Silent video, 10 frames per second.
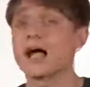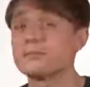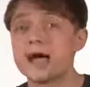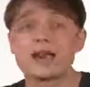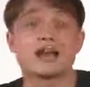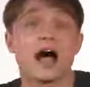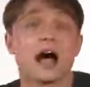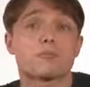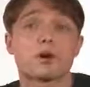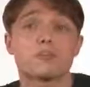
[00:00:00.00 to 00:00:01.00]
I'm at an
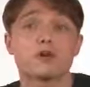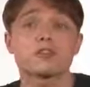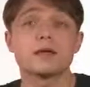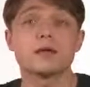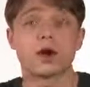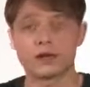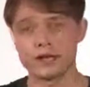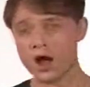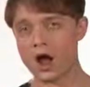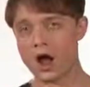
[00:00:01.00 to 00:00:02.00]
opera birthday
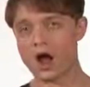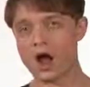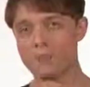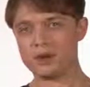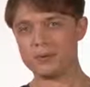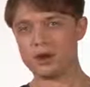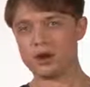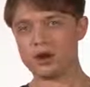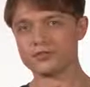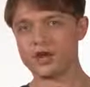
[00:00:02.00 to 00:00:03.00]
party. Happy
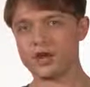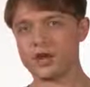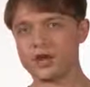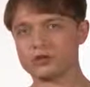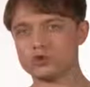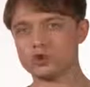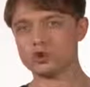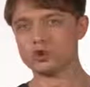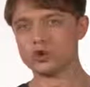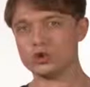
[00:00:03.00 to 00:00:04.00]
birthday
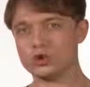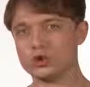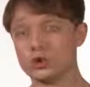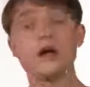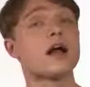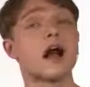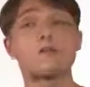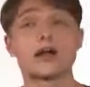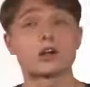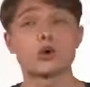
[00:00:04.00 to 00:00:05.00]
to you.
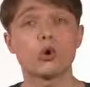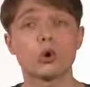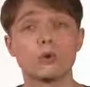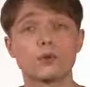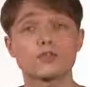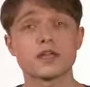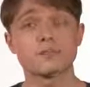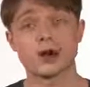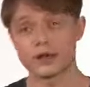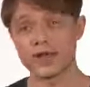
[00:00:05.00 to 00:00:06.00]
I'm at a choral birthday
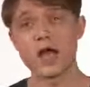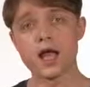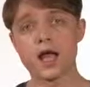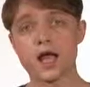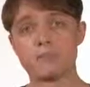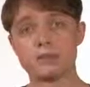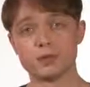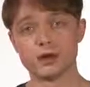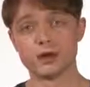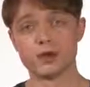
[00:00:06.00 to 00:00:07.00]
party. Happy
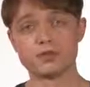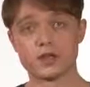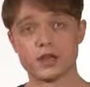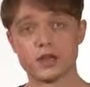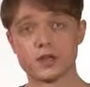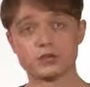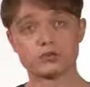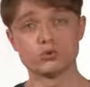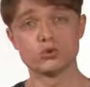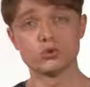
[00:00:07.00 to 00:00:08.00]
birthday
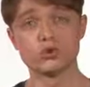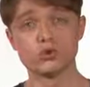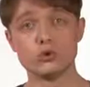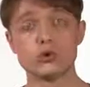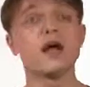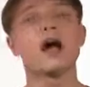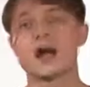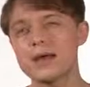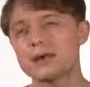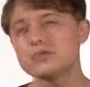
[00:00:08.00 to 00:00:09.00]
to you.
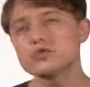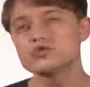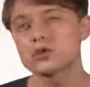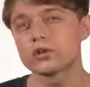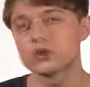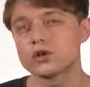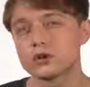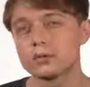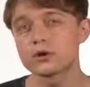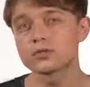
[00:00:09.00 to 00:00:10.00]
I'm at a musical
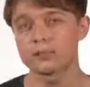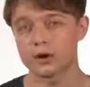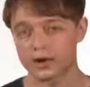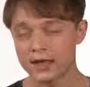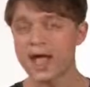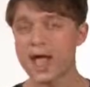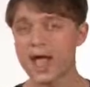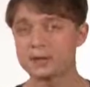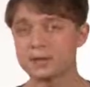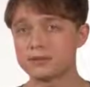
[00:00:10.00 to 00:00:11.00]
theater birthday party.
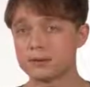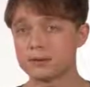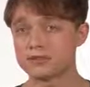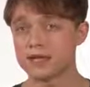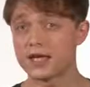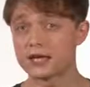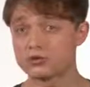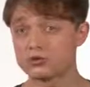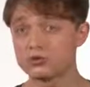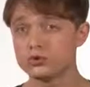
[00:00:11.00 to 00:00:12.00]
Happy birthday
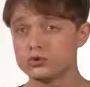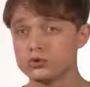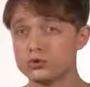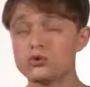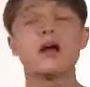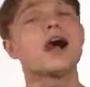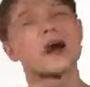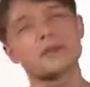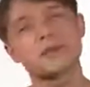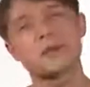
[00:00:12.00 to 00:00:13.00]
to you.
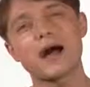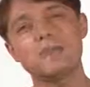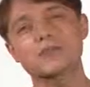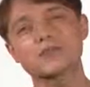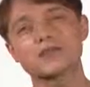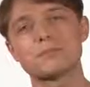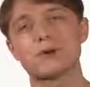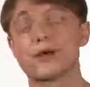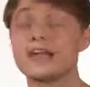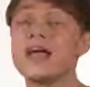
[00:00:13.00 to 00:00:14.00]
I'm at a pop birthday
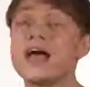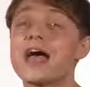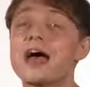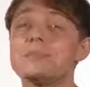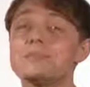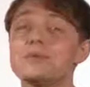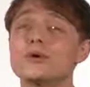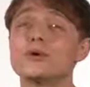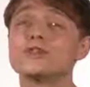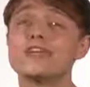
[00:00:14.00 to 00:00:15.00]
party. Happy
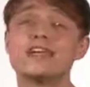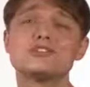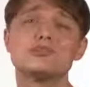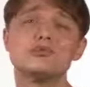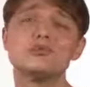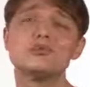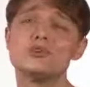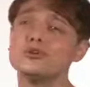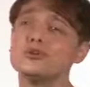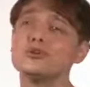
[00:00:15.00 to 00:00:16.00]
birthday to
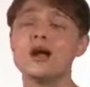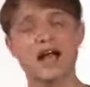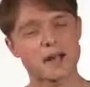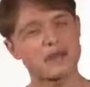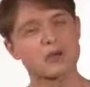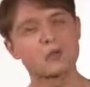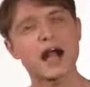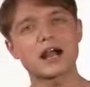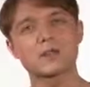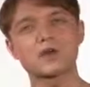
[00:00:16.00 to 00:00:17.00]
you. I'm at a
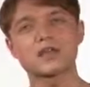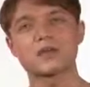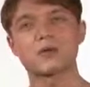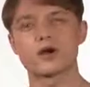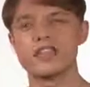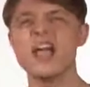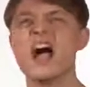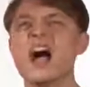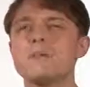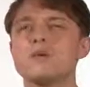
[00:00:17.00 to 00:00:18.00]
rock birthday party.
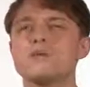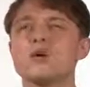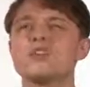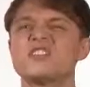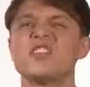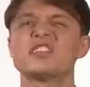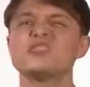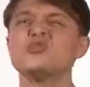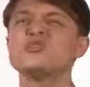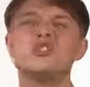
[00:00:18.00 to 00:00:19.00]
Happy birthday
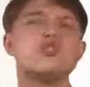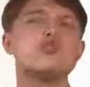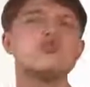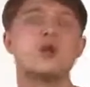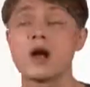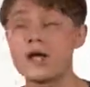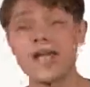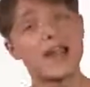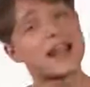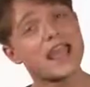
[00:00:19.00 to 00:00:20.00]
to you.
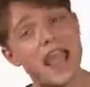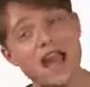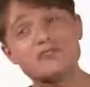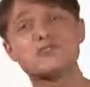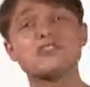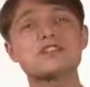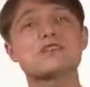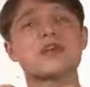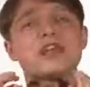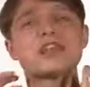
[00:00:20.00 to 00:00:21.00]
And I have
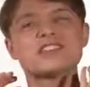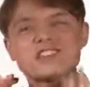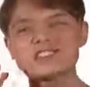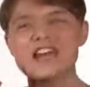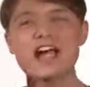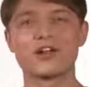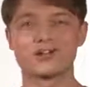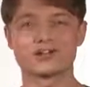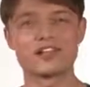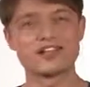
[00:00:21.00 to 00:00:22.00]
different
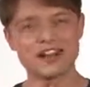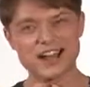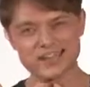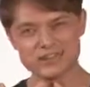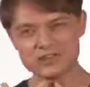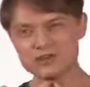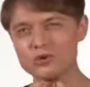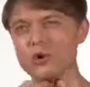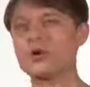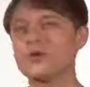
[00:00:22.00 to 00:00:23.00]
styles that I can
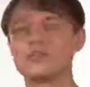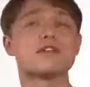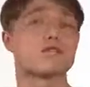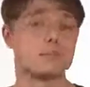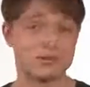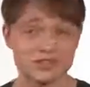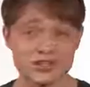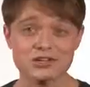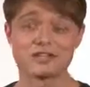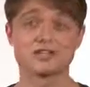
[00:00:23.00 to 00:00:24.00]
do with different
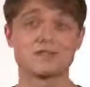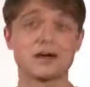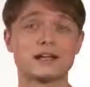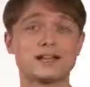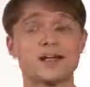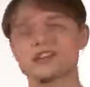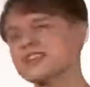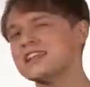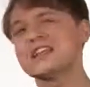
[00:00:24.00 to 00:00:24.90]
positions of my larynx.